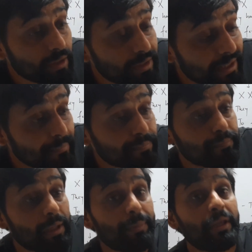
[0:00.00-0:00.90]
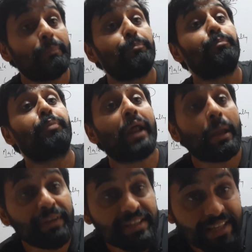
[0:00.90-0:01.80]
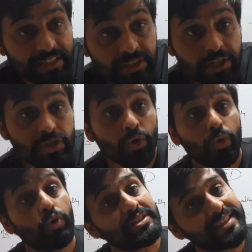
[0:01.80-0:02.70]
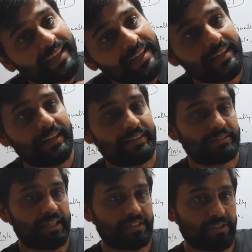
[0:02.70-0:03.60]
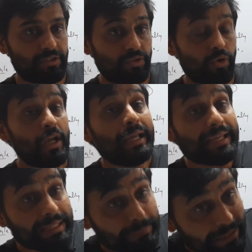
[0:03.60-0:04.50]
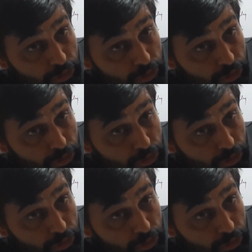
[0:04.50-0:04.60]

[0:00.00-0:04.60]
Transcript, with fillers: There may be a primary sex ratio or secondary sex ratio. In